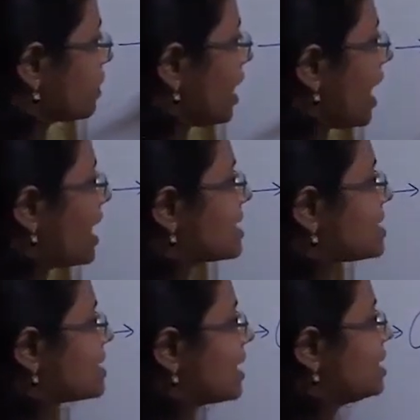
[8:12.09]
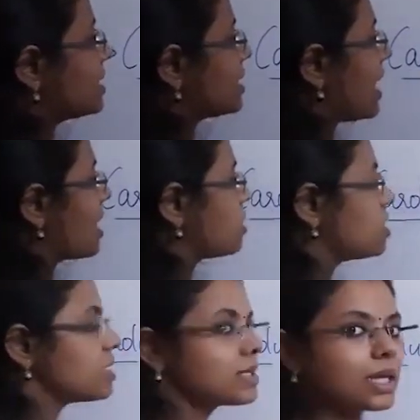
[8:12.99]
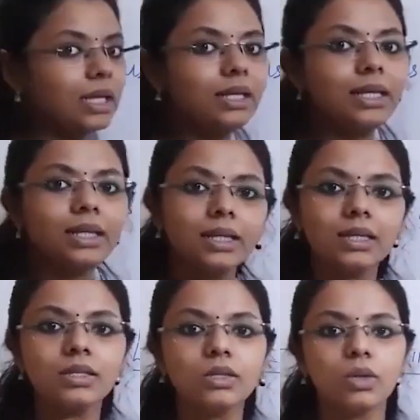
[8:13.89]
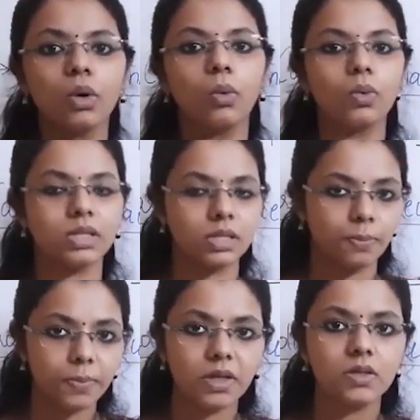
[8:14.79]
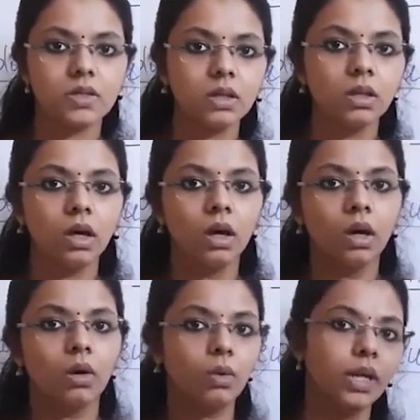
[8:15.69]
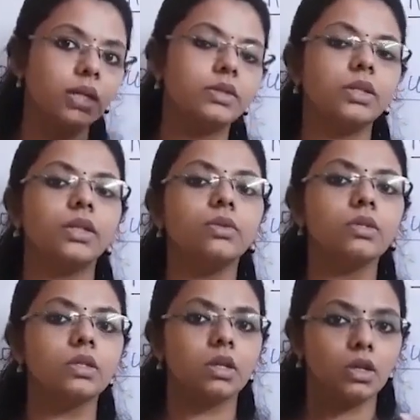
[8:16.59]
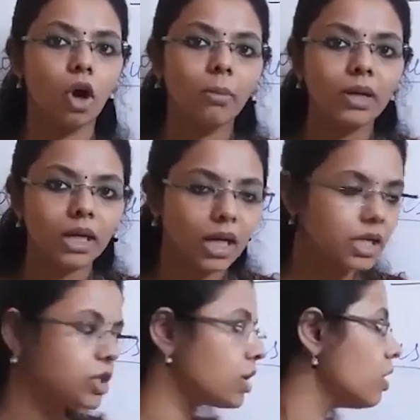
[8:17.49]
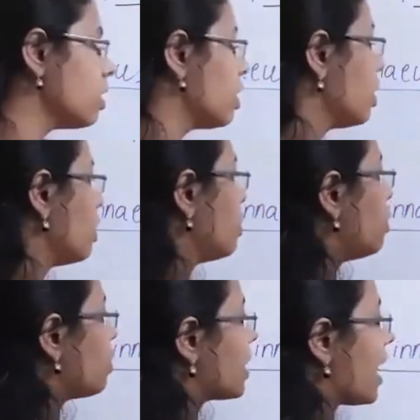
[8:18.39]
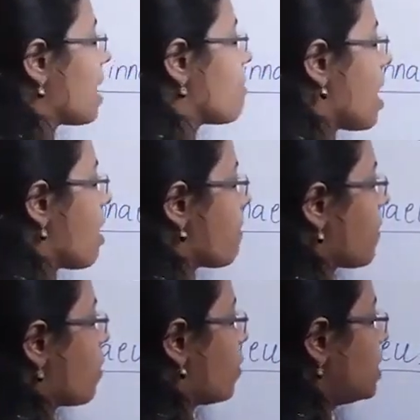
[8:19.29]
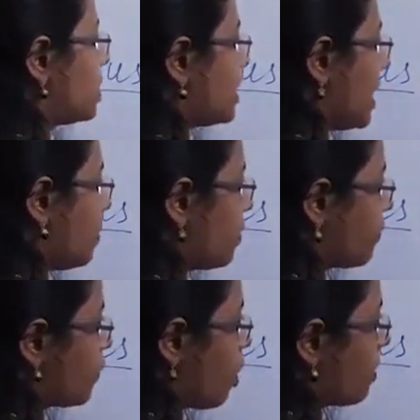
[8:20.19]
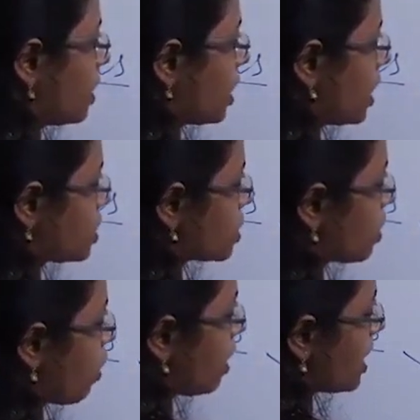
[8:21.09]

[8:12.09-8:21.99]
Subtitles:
as said, Carolus Linnaeus was the person who introduced nomenclature, who came up with a type of nomenclature called